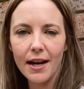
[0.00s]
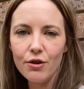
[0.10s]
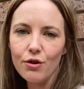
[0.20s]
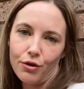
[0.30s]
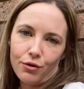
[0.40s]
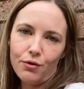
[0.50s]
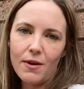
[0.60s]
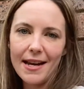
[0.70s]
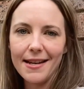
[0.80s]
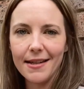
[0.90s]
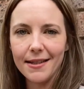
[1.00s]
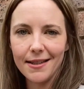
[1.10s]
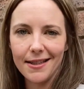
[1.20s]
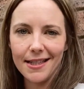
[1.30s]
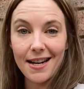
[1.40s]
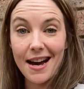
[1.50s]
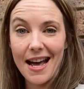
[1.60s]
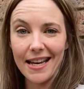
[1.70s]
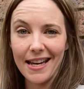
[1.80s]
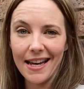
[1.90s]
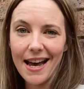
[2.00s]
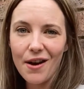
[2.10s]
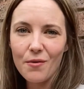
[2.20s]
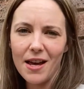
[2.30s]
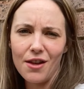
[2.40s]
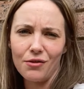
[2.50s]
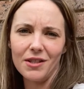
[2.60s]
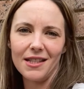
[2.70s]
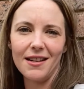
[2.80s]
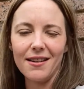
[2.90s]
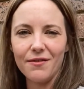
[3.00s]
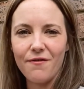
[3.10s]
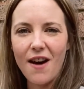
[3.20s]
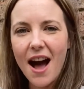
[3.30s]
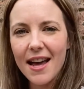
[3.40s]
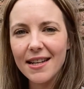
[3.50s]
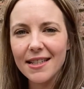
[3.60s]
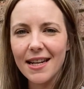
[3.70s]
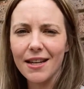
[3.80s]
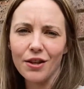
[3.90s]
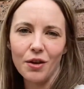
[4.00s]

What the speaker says: I know who I need to start hanging out with or start finding,